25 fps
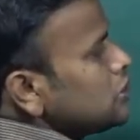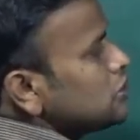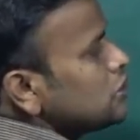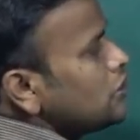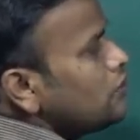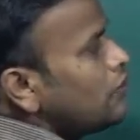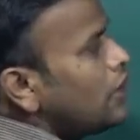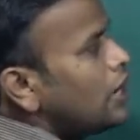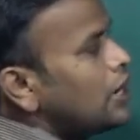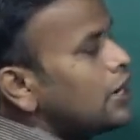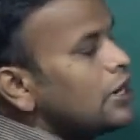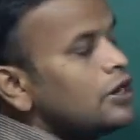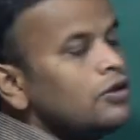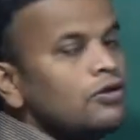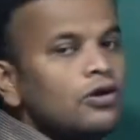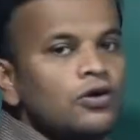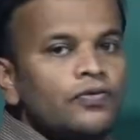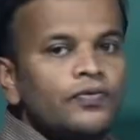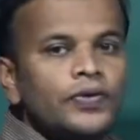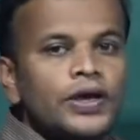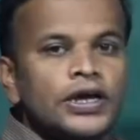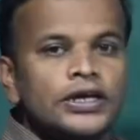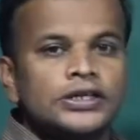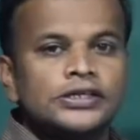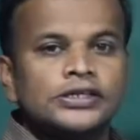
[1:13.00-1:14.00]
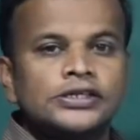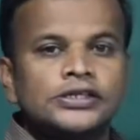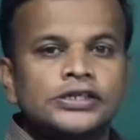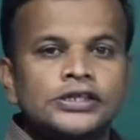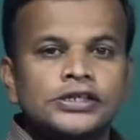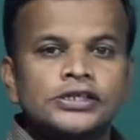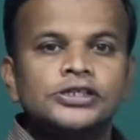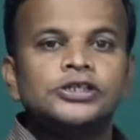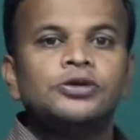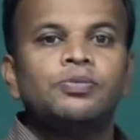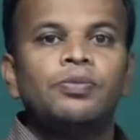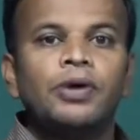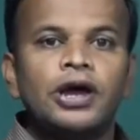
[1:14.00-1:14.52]
the value of x
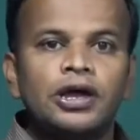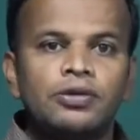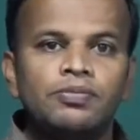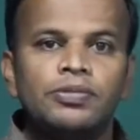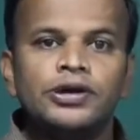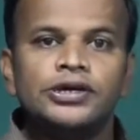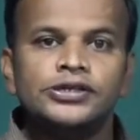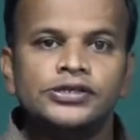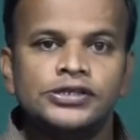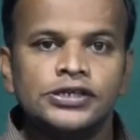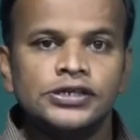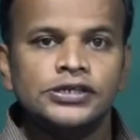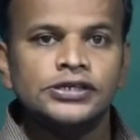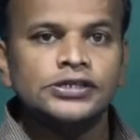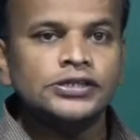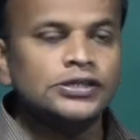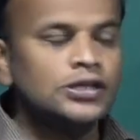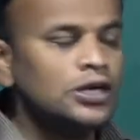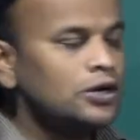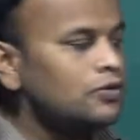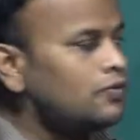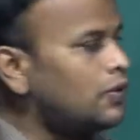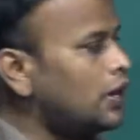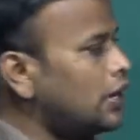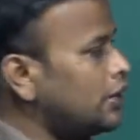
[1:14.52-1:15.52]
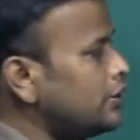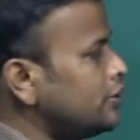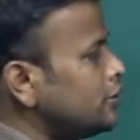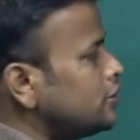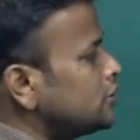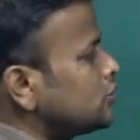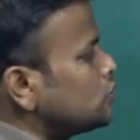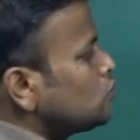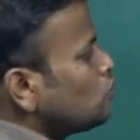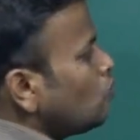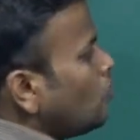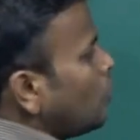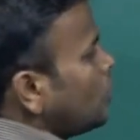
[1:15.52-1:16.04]
is pi by 6. That value
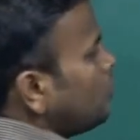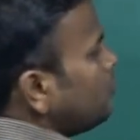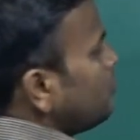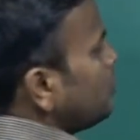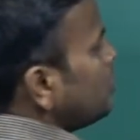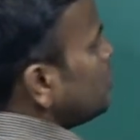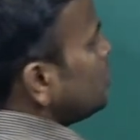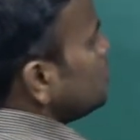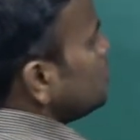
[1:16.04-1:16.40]
is 1 by